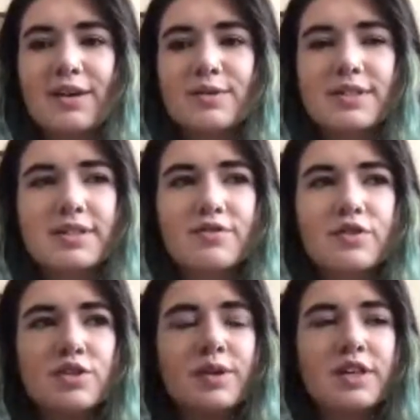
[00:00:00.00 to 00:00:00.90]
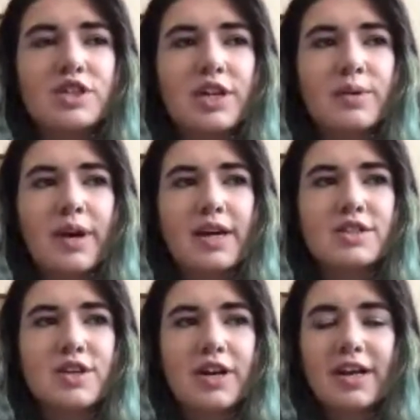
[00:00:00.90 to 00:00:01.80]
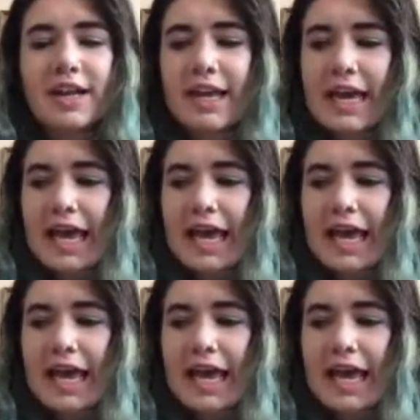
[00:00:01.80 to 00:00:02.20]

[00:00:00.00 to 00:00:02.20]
It was the first week of January I started,